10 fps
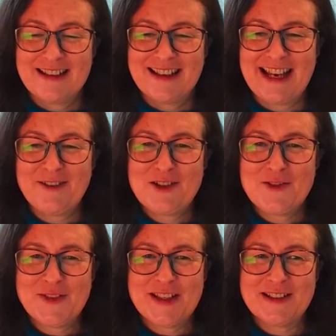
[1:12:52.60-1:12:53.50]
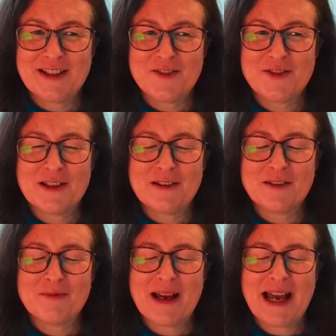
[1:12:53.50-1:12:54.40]
How do you feel? I feel
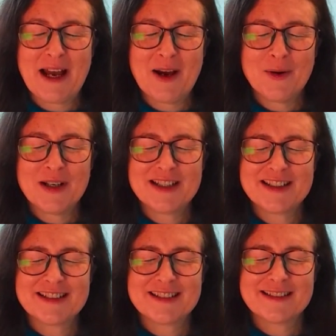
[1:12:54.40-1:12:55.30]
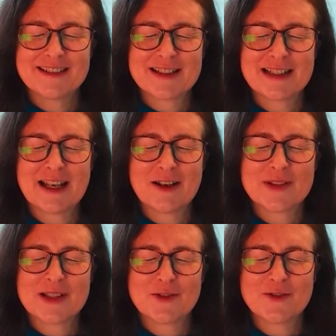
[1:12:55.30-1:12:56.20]
empowered. Just allow
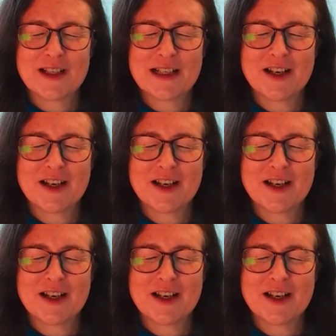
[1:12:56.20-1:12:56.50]
yourself to feel it.